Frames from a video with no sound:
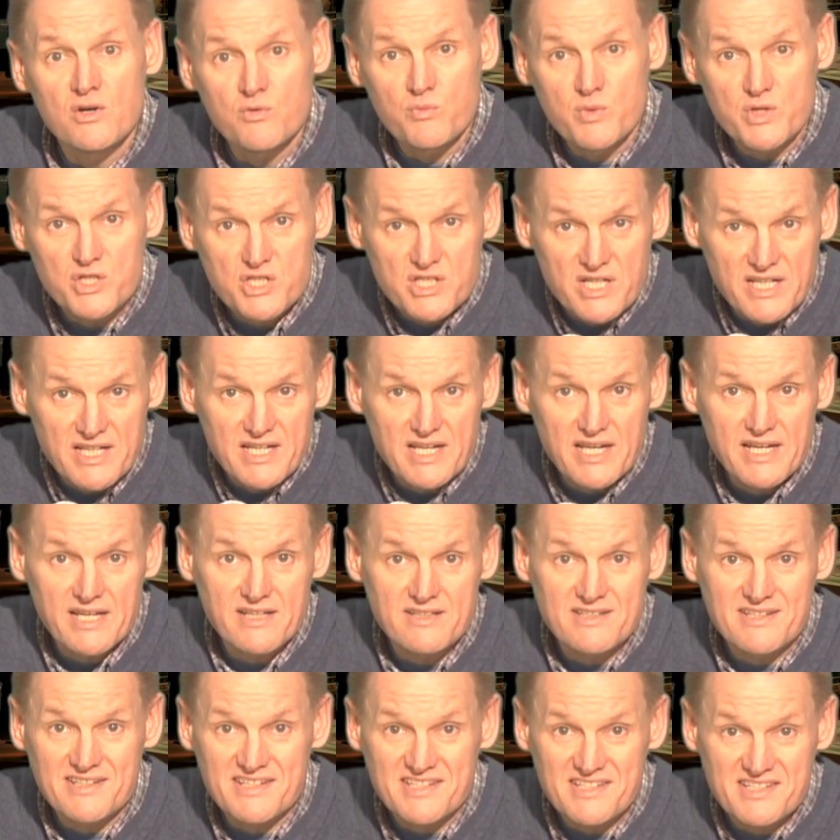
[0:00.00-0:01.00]
which can
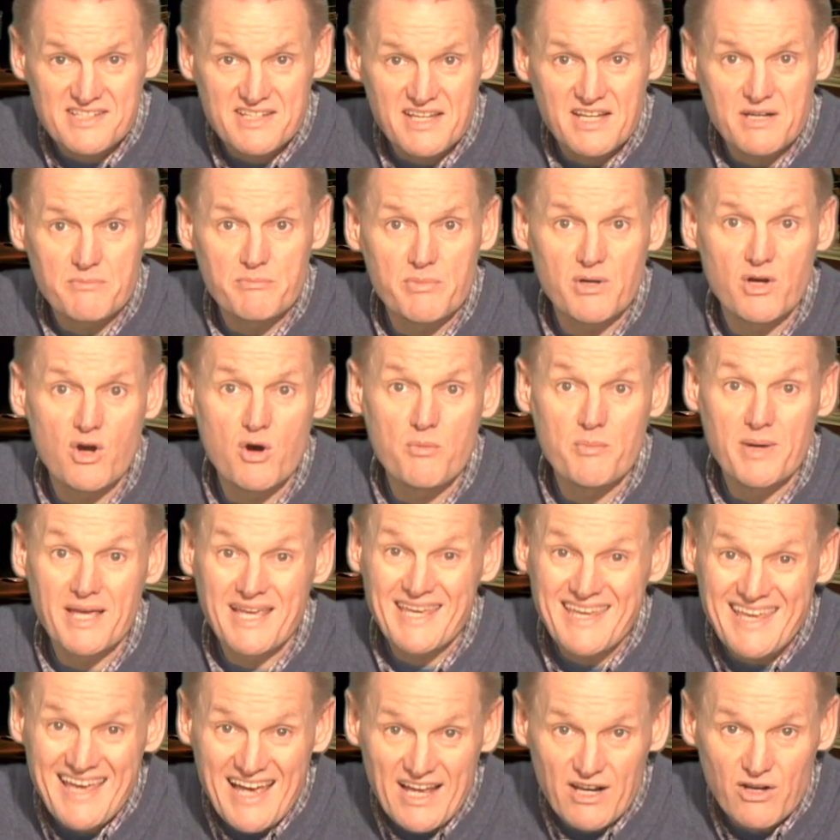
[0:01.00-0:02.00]
lead to the skin
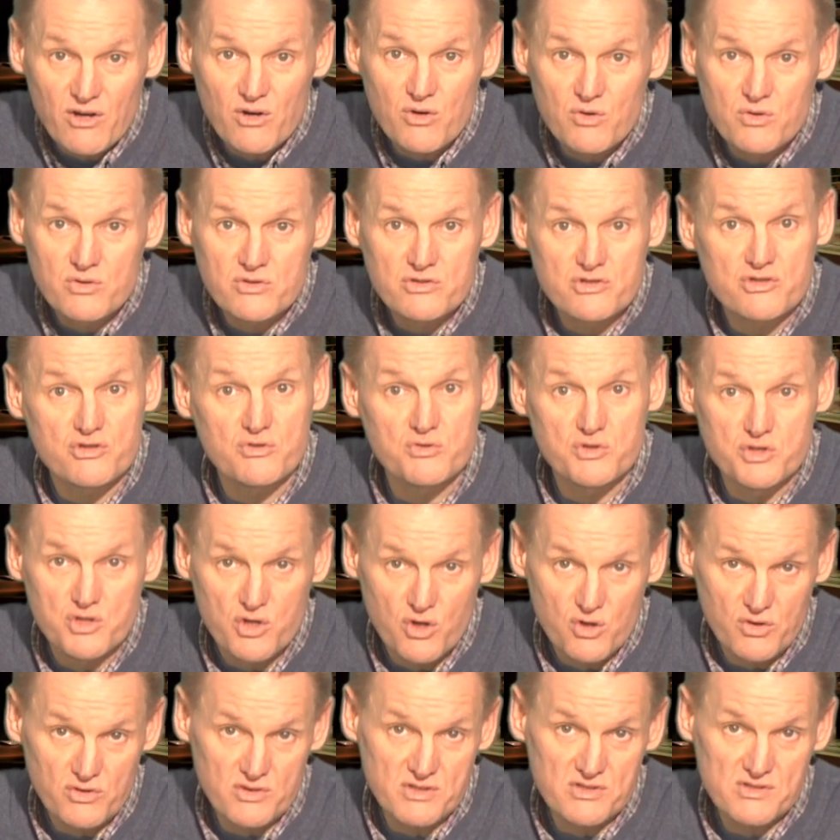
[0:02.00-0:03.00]
becoming yellow through
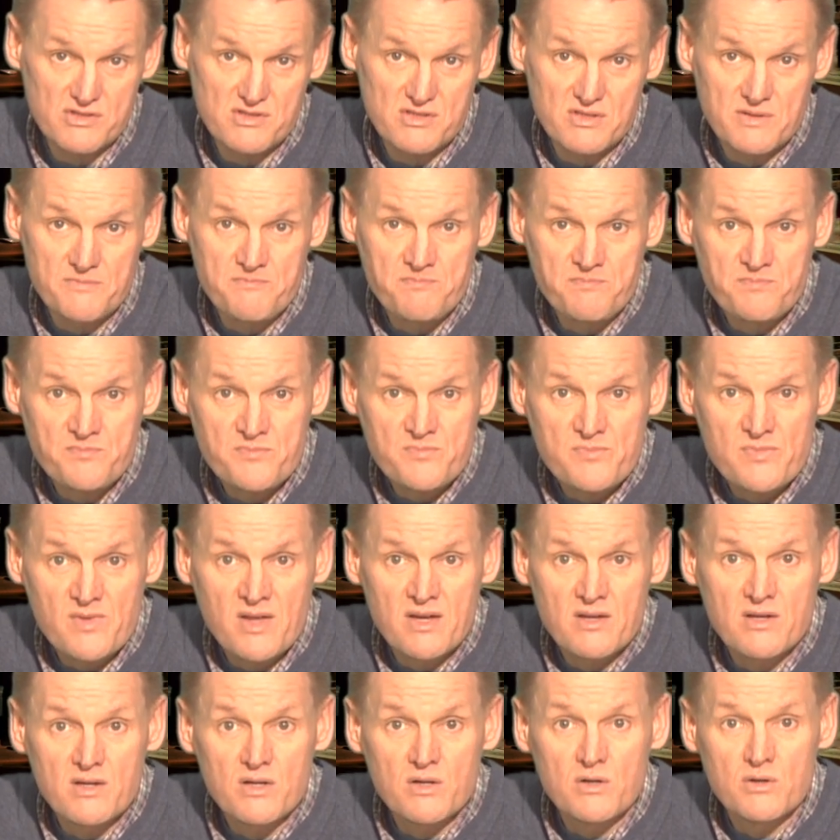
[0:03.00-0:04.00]
jaundice.
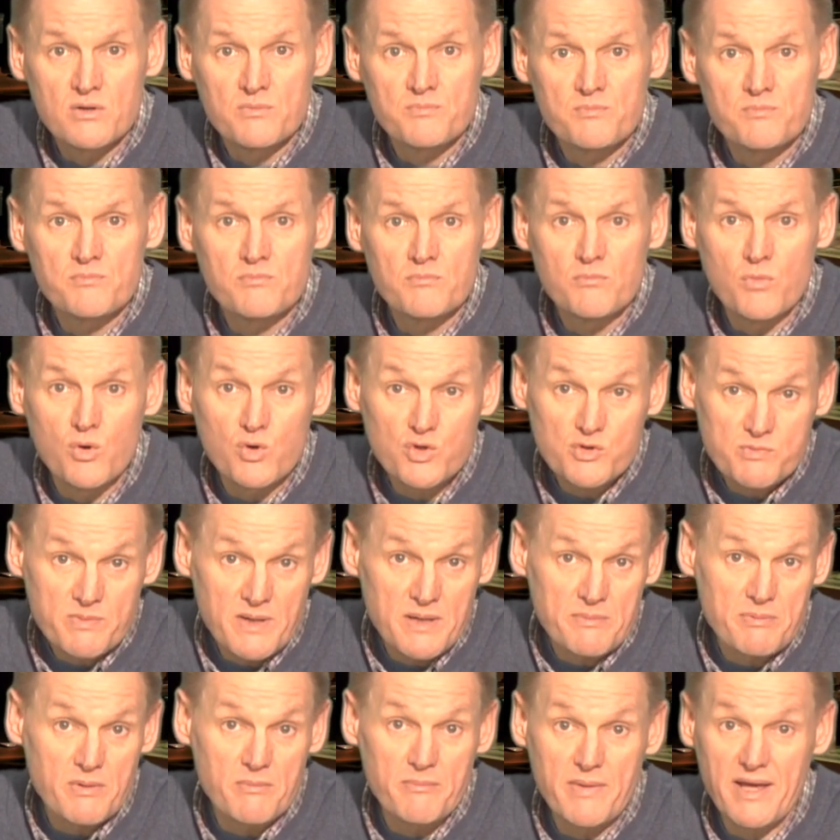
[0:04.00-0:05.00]
Most
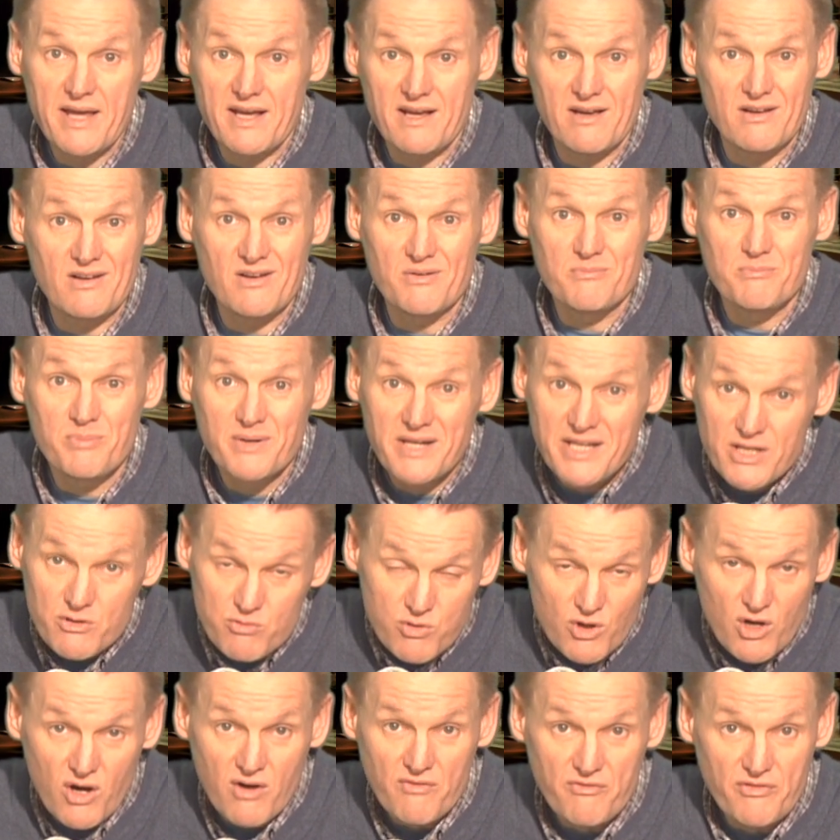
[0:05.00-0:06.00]
people make a
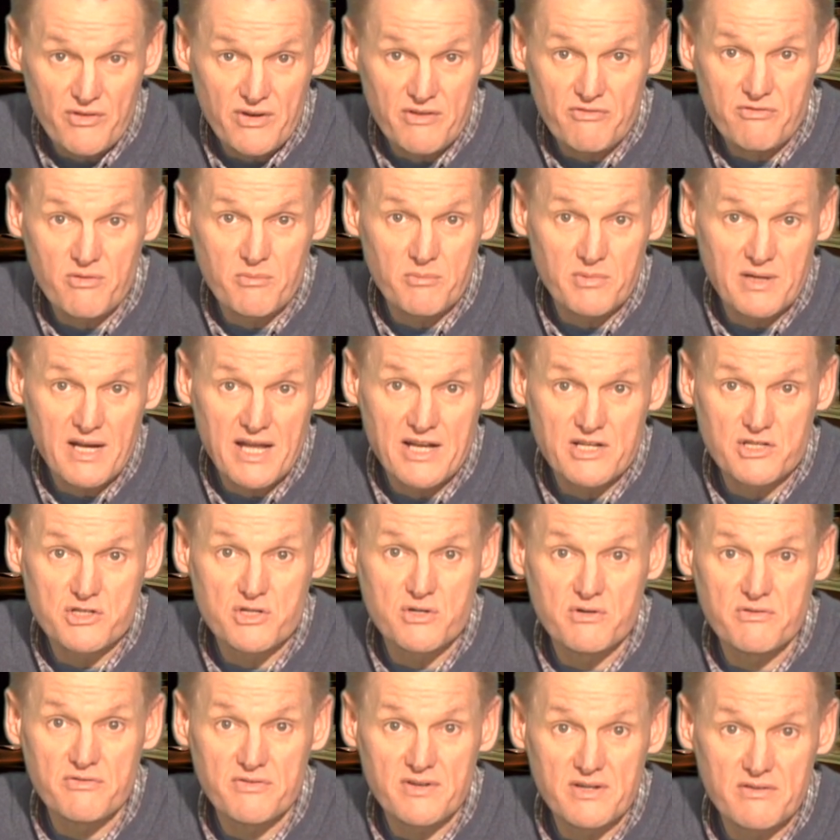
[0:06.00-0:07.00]
complete recovery from
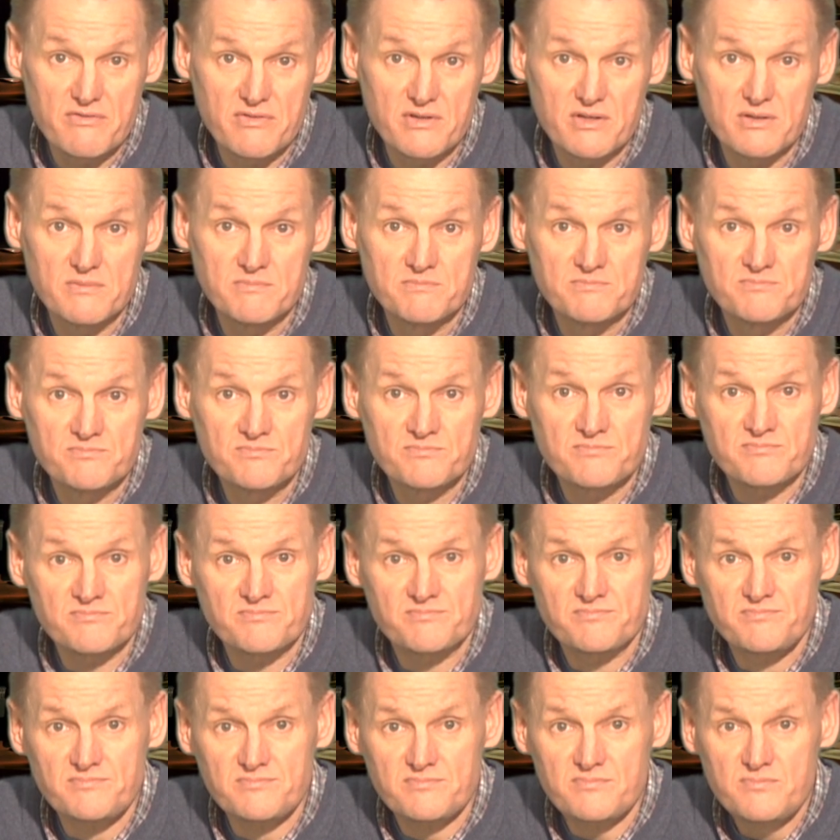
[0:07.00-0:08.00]
glandular fever.
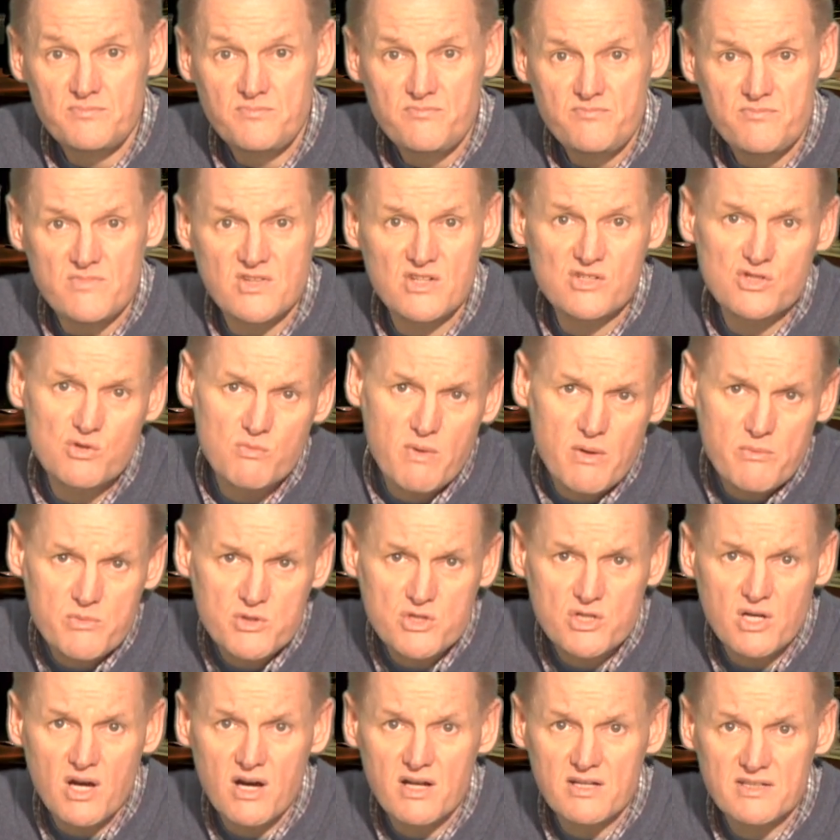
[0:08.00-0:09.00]
So, when
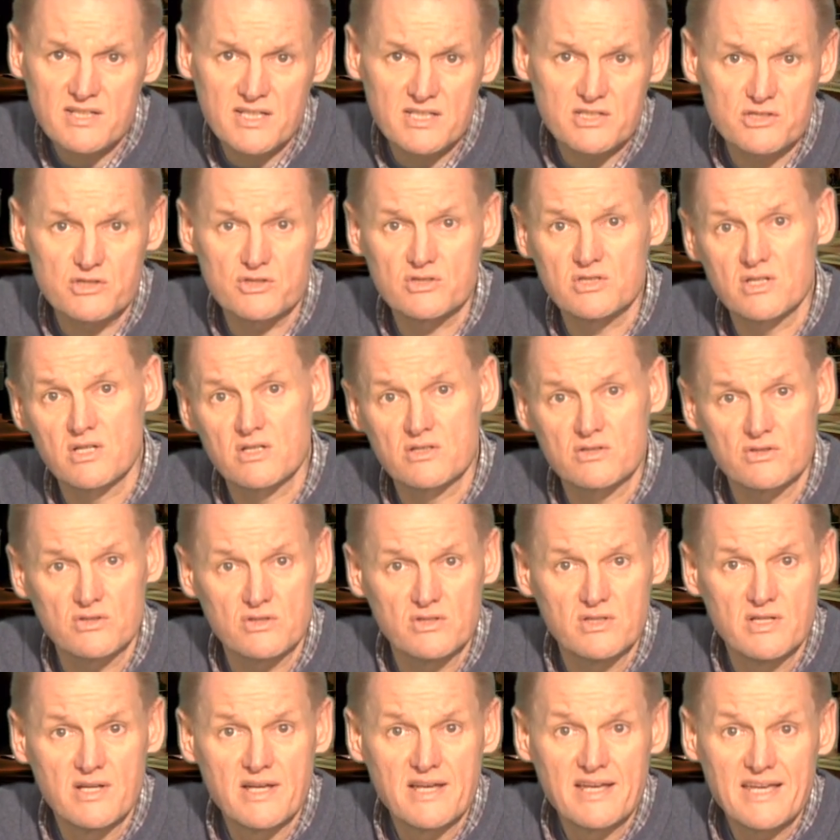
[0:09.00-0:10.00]
would you contact your
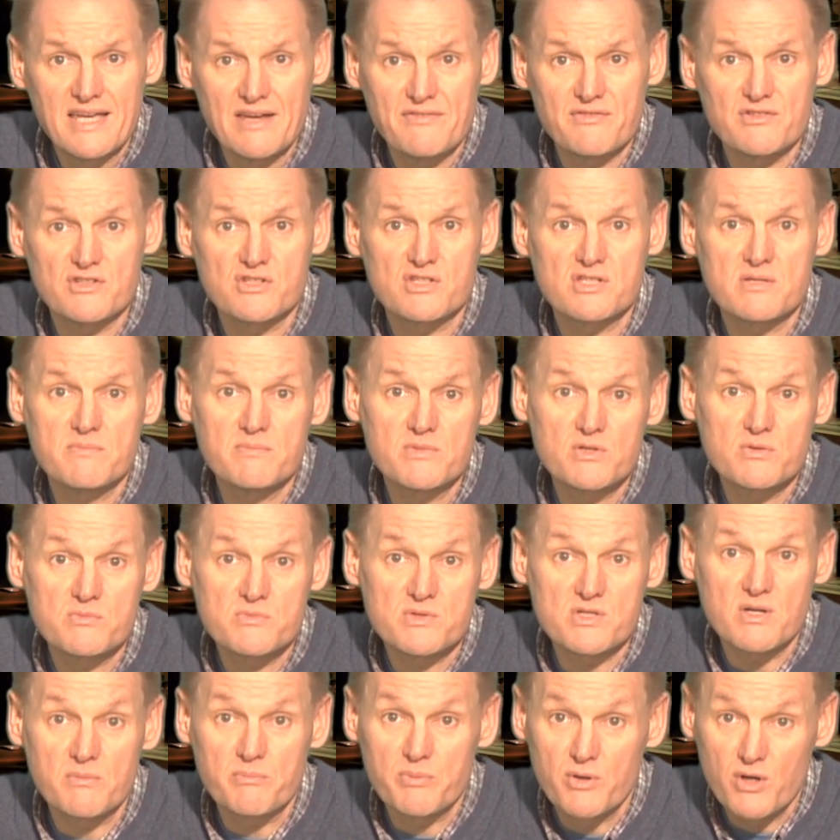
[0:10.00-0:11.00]
doctor? If the
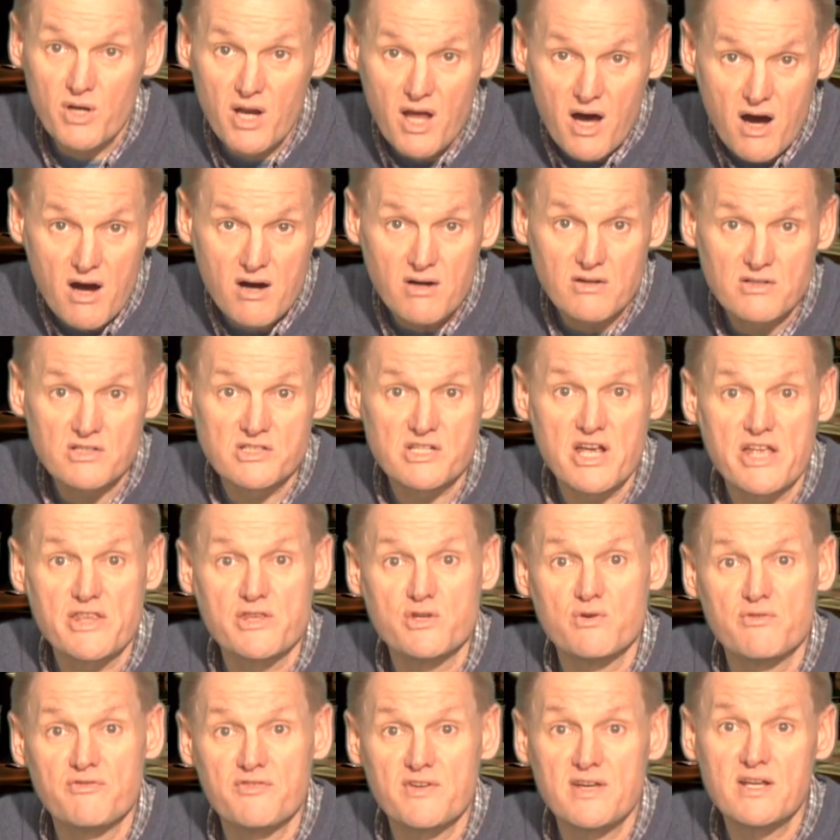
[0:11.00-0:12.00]
symptoms are prolonged
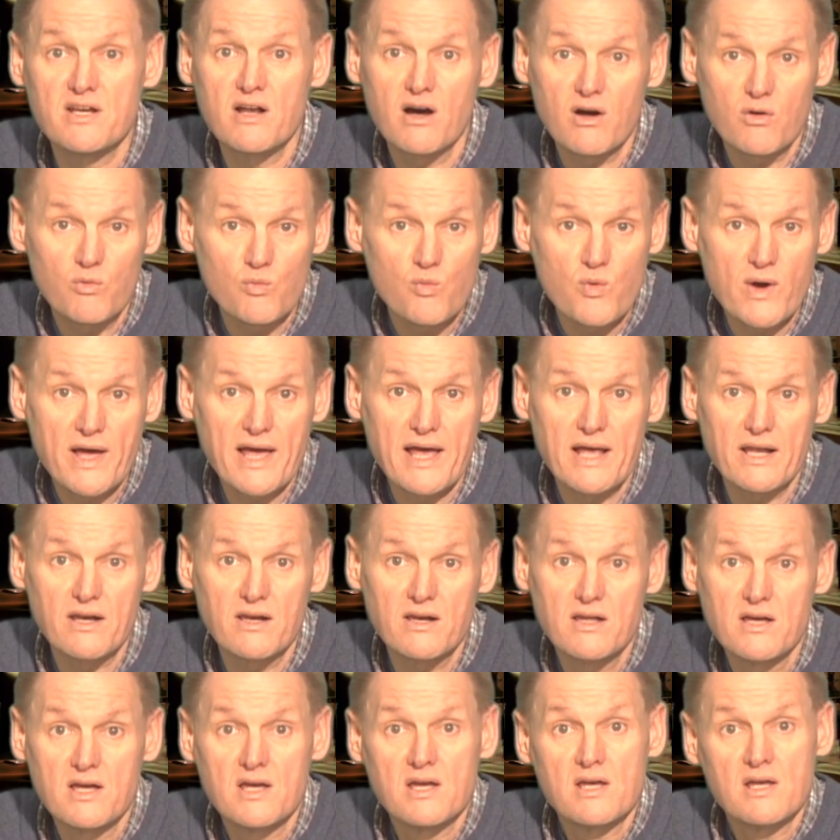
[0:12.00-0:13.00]
and you feel unwell